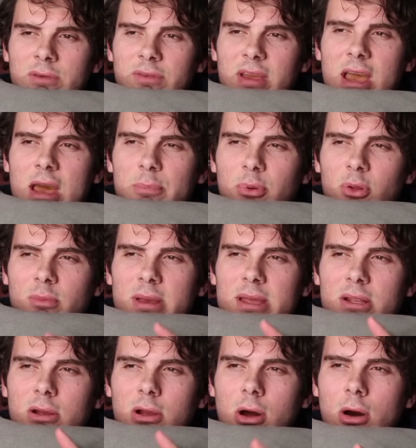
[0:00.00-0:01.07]
If Apple
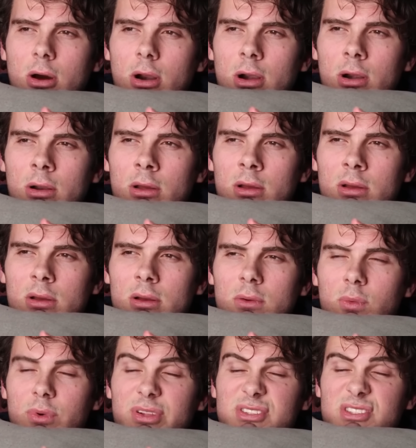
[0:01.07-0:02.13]
made a car,
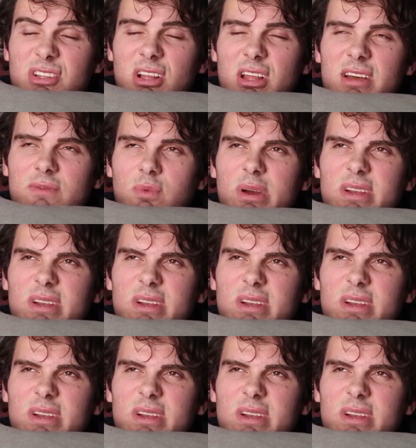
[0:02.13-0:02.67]
would it still have